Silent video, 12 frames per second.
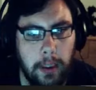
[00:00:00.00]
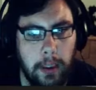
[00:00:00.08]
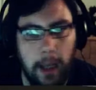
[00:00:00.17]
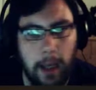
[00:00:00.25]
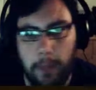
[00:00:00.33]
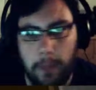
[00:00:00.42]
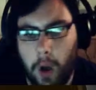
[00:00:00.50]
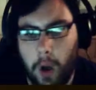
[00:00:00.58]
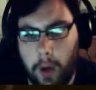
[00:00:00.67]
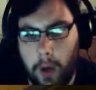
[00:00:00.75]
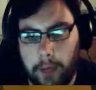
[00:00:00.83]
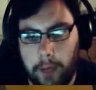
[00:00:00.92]
yeah,
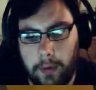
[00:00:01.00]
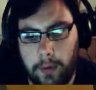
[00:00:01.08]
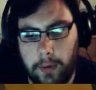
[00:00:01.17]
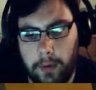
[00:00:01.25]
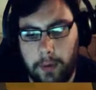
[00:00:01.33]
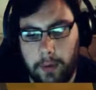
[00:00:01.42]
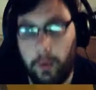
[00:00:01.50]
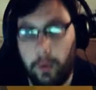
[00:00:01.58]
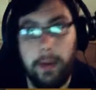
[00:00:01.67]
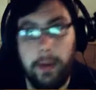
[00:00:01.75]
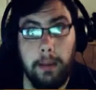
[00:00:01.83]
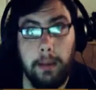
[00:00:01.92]
okay, so I'm going to
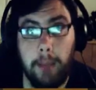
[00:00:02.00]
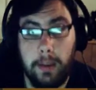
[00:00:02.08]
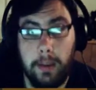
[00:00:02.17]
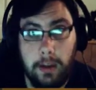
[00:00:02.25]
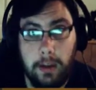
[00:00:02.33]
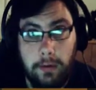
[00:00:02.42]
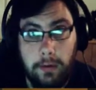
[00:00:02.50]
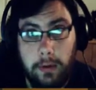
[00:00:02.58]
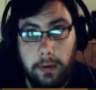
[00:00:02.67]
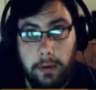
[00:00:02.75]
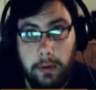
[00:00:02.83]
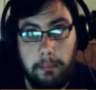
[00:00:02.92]
make myself
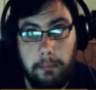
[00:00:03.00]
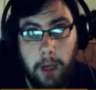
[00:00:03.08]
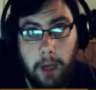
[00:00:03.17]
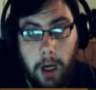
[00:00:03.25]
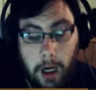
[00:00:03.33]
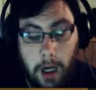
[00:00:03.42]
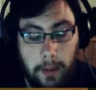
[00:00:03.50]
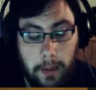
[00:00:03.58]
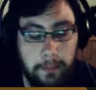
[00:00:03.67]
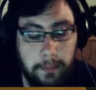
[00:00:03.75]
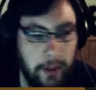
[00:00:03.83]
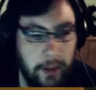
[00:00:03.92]
some armor
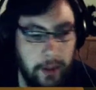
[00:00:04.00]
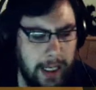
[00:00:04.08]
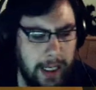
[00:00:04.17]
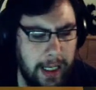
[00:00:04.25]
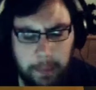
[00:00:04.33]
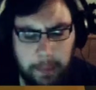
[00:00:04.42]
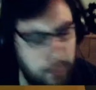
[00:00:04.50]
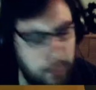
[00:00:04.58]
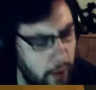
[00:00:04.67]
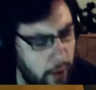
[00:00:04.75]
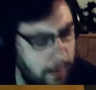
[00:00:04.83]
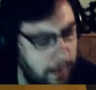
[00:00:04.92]
because Eddie keeps
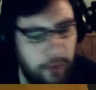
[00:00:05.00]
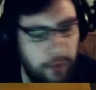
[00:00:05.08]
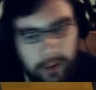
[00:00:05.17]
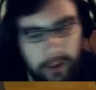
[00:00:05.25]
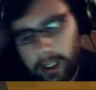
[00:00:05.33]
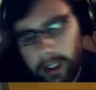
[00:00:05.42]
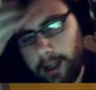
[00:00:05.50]
putting me off today.